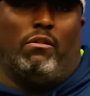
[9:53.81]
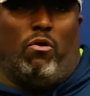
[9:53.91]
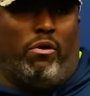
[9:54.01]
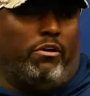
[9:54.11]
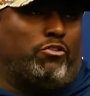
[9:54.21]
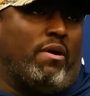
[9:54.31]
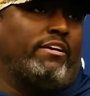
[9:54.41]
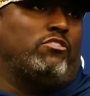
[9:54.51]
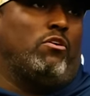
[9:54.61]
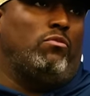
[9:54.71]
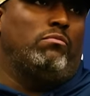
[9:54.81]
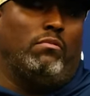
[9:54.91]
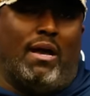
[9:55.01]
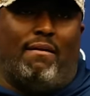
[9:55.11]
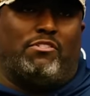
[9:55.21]
Lower your strike
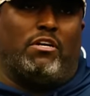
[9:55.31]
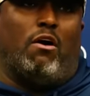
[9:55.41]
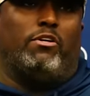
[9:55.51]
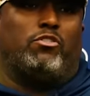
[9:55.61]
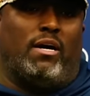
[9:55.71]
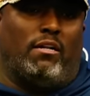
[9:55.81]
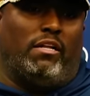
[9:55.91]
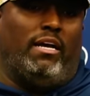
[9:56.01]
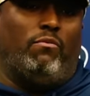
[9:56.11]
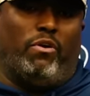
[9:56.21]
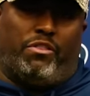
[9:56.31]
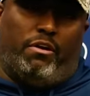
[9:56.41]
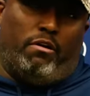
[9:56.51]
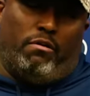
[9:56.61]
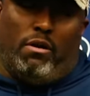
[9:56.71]
zone. Obviously, always trying to lead with
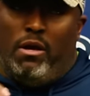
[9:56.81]
your